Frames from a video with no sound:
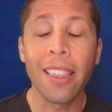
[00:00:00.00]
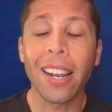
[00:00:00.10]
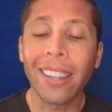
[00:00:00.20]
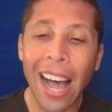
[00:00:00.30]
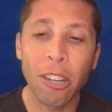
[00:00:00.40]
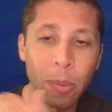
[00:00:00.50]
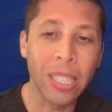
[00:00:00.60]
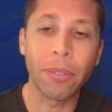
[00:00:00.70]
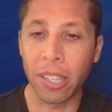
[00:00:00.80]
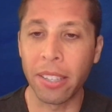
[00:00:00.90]
that allows me to
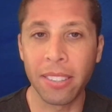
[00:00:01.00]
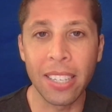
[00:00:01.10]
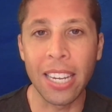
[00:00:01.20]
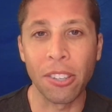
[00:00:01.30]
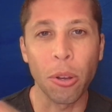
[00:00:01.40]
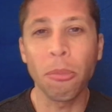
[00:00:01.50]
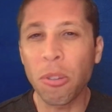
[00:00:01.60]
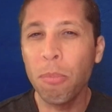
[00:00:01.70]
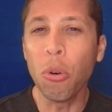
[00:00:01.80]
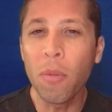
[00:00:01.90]
get rid of the C. So I'm just
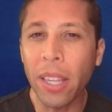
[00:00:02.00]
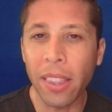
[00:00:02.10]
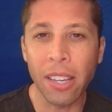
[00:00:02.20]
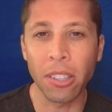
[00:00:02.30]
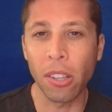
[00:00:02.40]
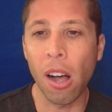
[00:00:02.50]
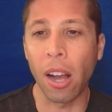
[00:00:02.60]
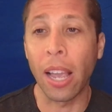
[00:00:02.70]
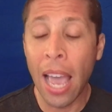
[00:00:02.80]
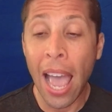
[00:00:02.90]
moving things along.
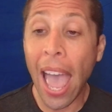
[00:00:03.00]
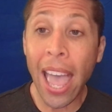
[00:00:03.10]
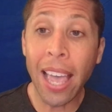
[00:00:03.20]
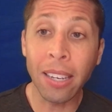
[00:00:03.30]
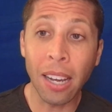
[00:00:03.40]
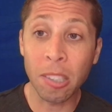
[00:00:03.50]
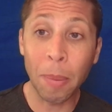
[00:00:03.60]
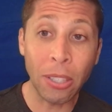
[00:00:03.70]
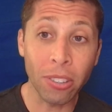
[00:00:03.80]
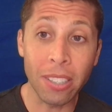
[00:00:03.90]
And
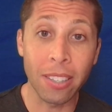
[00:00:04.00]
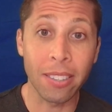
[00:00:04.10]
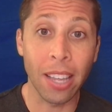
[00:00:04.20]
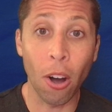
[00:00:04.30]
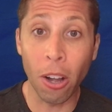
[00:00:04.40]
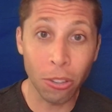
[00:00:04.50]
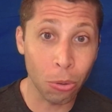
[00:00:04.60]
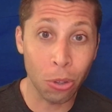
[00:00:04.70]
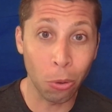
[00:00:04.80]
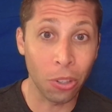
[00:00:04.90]
especially since they also
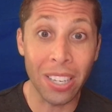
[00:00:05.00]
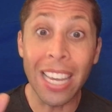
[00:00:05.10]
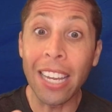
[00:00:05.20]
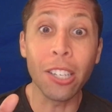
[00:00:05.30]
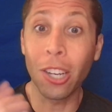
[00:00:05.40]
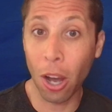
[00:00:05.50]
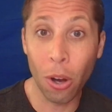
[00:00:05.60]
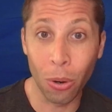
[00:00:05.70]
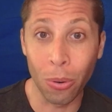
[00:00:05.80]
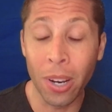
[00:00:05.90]
told us in
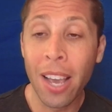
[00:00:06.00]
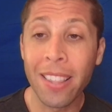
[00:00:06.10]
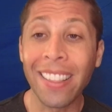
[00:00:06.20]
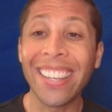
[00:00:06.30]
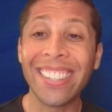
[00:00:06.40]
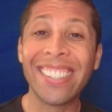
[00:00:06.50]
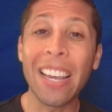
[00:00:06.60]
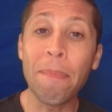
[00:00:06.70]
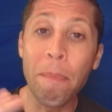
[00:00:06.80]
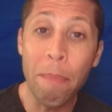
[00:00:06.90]
code that this is a
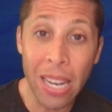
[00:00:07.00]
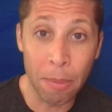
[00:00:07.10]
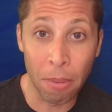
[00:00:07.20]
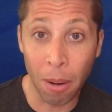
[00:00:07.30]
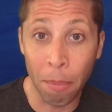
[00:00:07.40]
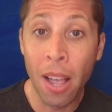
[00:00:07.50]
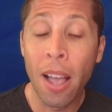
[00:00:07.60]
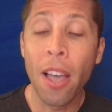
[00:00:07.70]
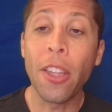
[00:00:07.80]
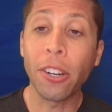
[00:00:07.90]
minimum,
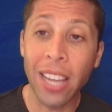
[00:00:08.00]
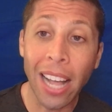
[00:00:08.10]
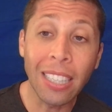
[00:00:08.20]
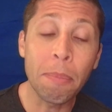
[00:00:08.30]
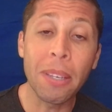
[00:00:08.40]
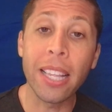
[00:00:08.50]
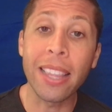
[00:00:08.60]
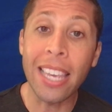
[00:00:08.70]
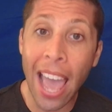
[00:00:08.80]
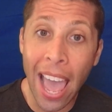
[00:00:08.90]
they're telling me that
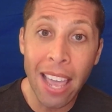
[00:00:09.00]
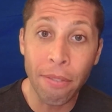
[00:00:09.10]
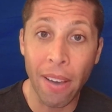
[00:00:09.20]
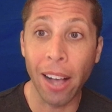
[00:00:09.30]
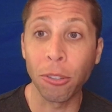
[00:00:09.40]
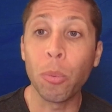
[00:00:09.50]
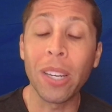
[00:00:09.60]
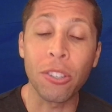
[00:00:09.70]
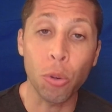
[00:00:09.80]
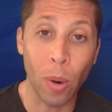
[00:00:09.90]
the A value
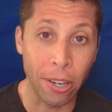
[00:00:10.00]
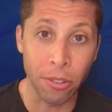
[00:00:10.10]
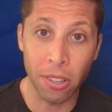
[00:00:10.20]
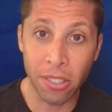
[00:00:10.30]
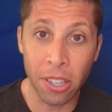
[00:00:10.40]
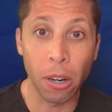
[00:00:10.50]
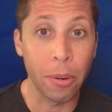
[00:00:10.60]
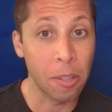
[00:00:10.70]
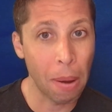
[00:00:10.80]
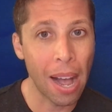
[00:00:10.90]
is greater than zero,
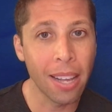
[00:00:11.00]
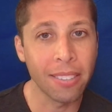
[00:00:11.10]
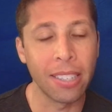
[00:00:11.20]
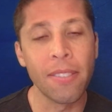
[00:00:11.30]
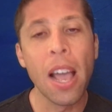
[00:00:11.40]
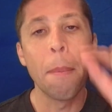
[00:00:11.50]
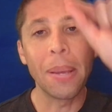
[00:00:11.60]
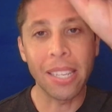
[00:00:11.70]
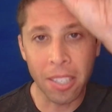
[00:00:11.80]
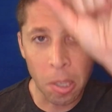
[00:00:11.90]
is positive,
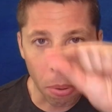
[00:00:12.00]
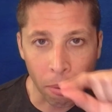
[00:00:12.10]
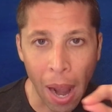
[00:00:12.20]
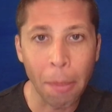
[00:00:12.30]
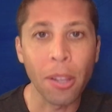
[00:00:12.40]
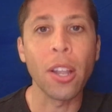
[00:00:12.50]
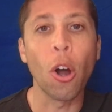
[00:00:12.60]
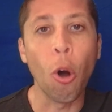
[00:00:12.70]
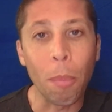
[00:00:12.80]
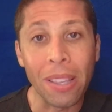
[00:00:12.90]
because it's a parabola that
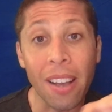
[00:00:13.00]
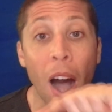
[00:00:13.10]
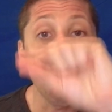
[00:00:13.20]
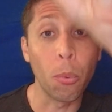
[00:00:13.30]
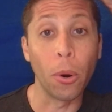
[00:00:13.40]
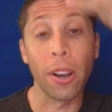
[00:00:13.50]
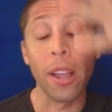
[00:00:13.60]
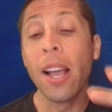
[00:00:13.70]
opens upward.